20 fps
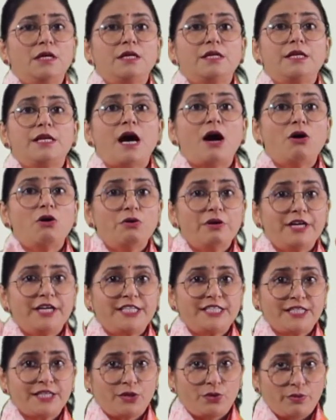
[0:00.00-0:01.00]
Now
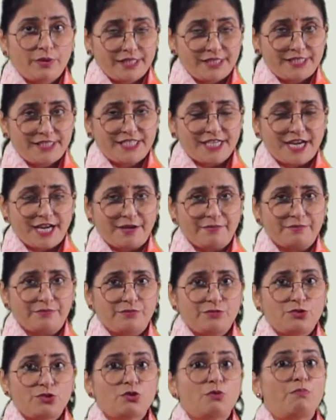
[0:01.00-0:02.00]
it's a quiz time.
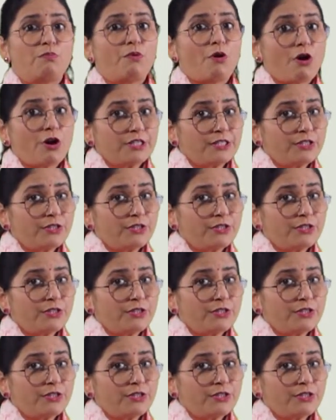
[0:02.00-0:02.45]
So pause